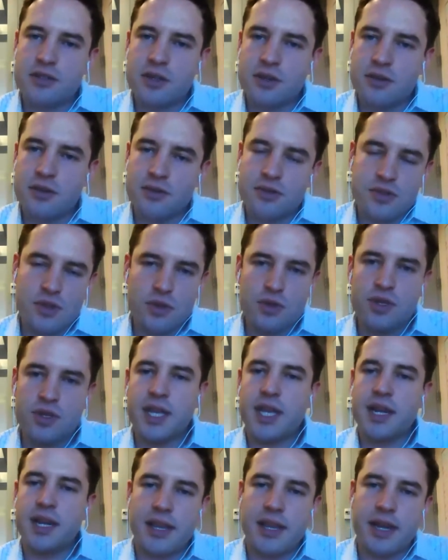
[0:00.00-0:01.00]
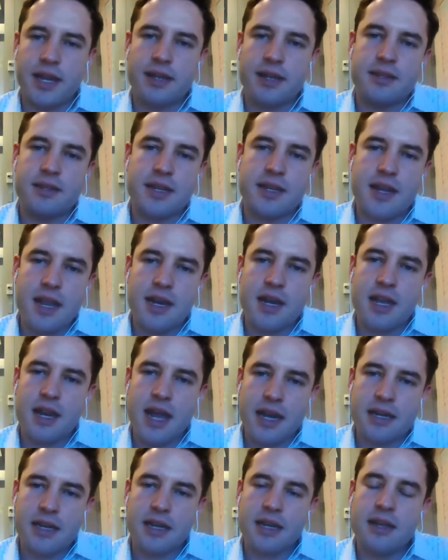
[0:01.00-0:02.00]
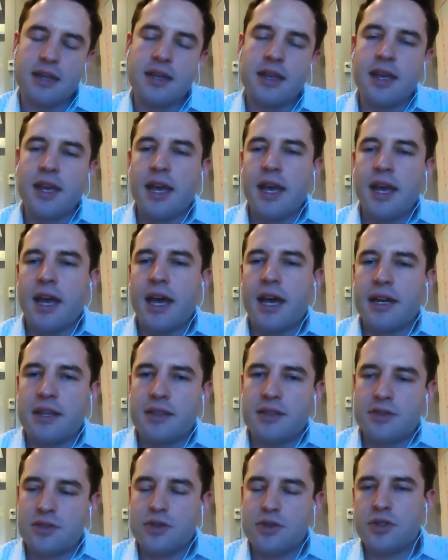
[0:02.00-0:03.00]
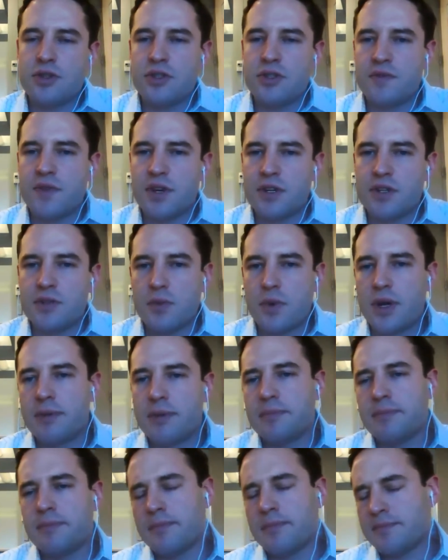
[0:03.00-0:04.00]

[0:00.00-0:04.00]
So social analytics and connecting to the social sphere is one.